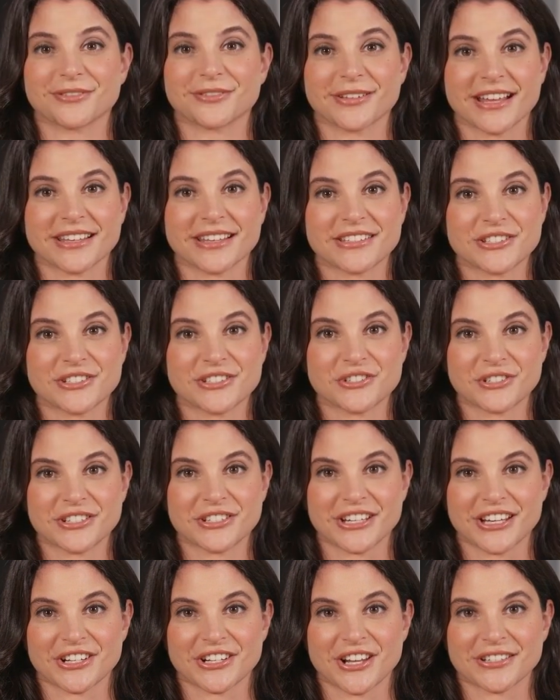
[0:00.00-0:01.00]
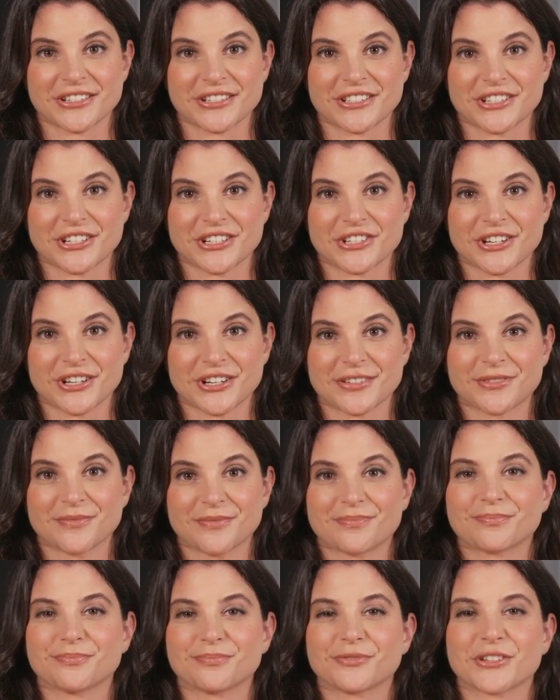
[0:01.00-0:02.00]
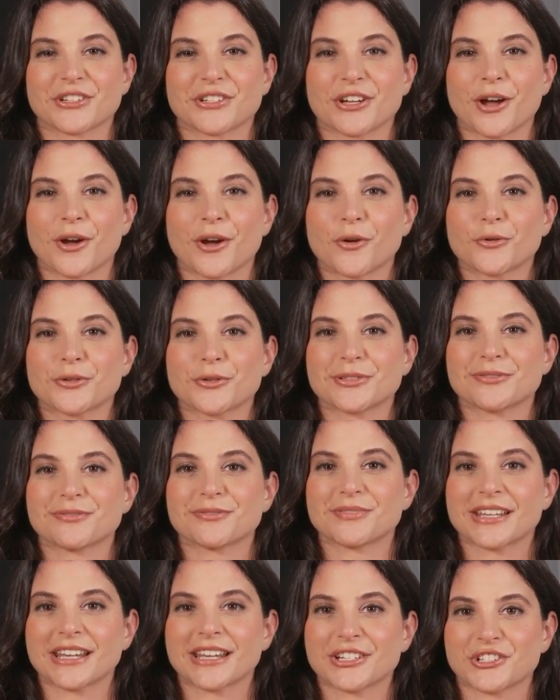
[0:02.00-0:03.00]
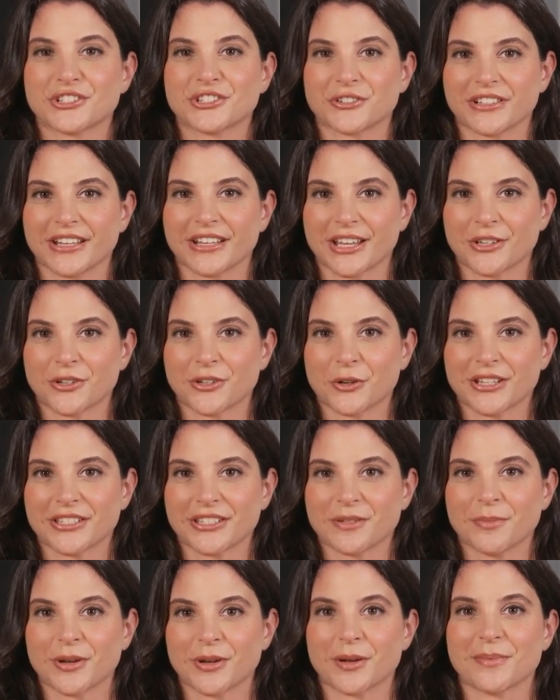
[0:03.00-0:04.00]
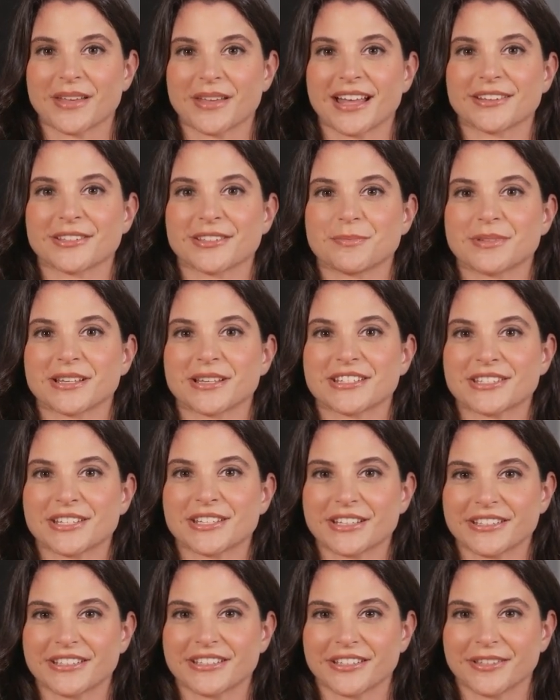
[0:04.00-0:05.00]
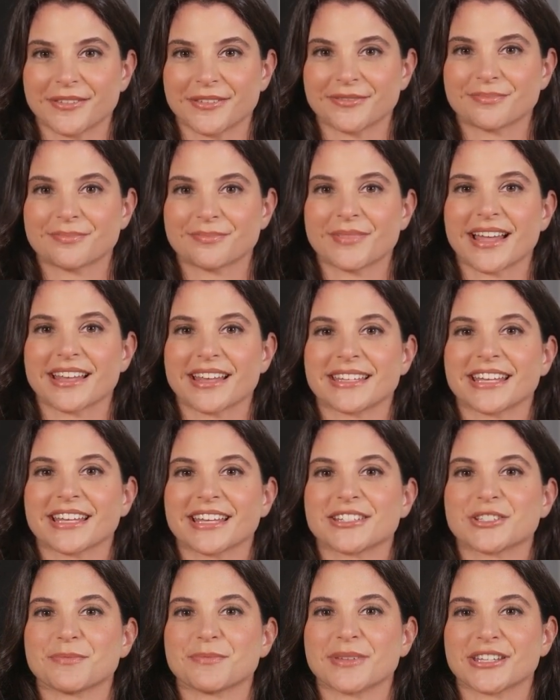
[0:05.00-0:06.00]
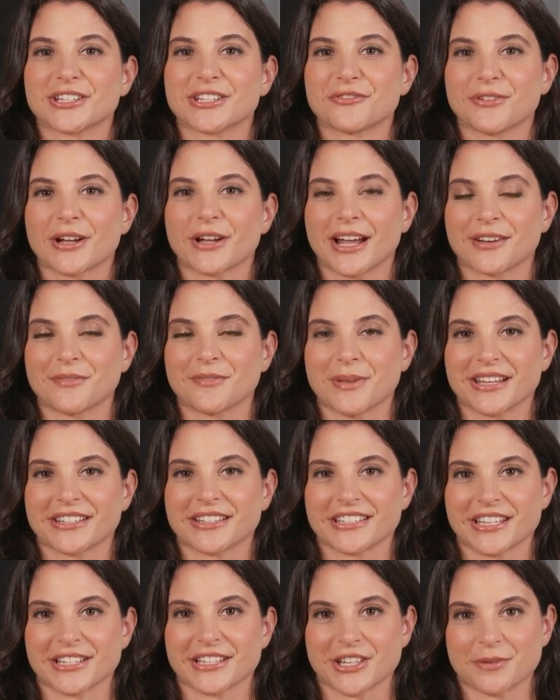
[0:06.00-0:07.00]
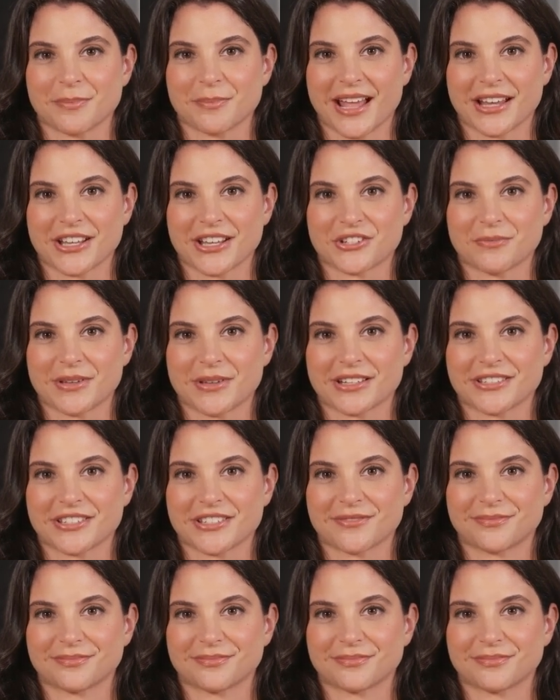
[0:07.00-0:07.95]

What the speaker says: It's a strategic decision. So, the issues that are going to permeate the business, they need to be defined by senior management.